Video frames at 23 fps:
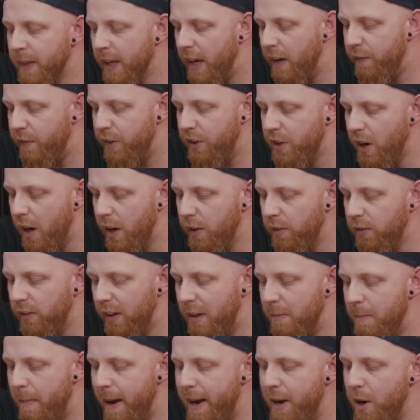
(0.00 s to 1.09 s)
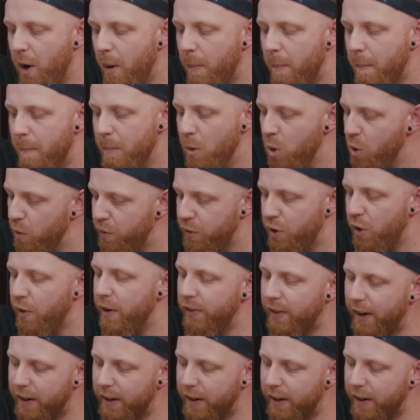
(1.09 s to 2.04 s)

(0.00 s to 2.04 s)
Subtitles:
If he does, he may not move during his